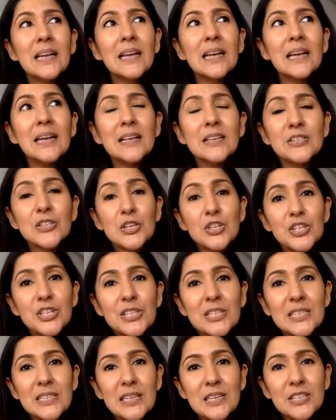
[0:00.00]
so
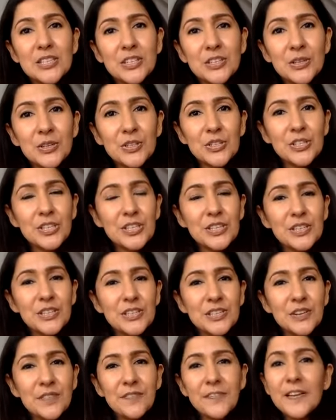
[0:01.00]

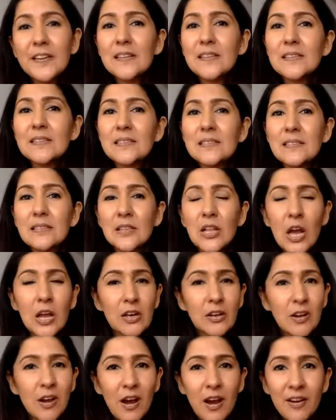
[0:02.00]
she feels
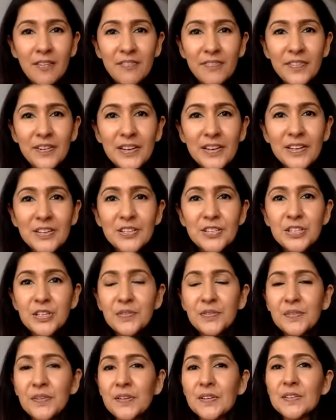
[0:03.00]
not confident, she
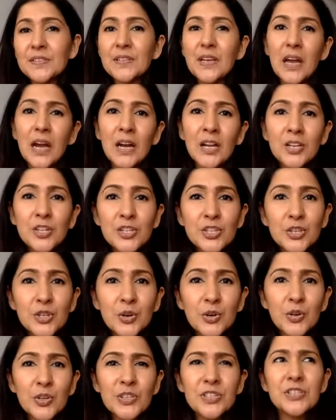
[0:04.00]
feels
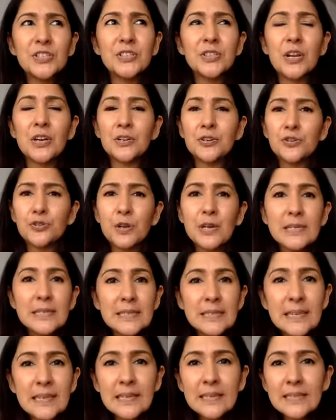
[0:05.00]
unsure, she's not
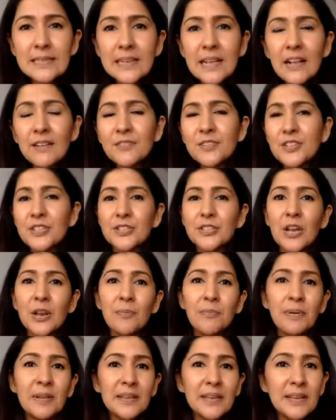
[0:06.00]
trusting herself, she's
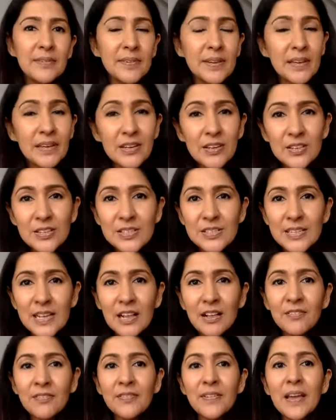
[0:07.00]
not believing in
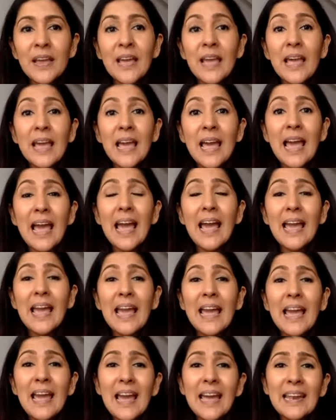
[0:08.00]
herself.
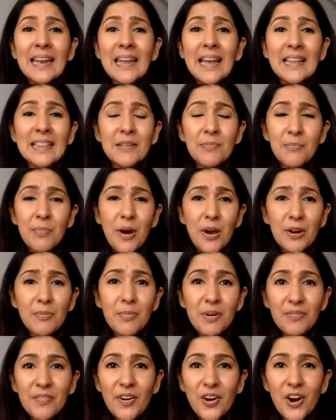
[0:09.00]
And at the bottom
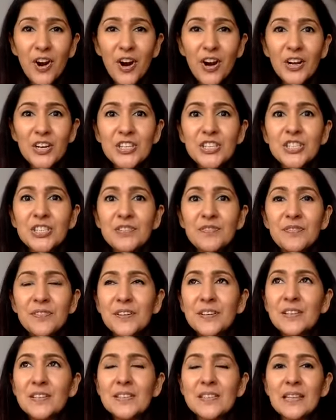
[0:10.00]
of her heart, she
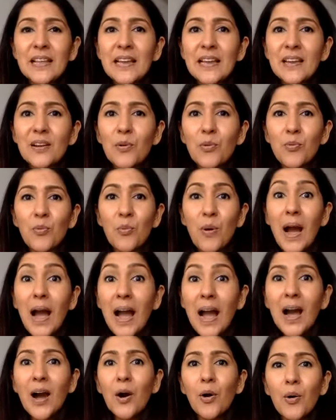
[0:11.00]
feels like,
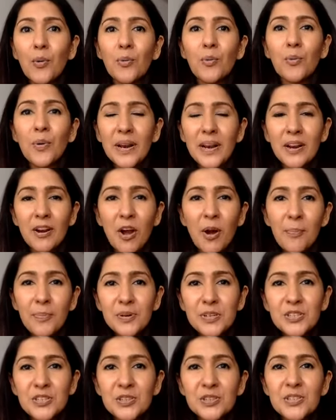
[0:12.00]
wow, what an
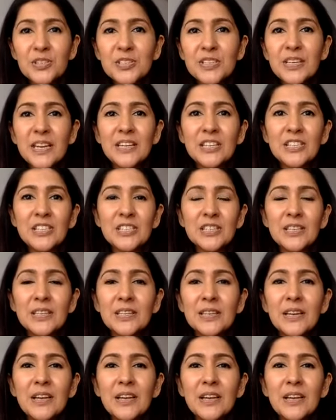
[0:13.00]
opportunity. And she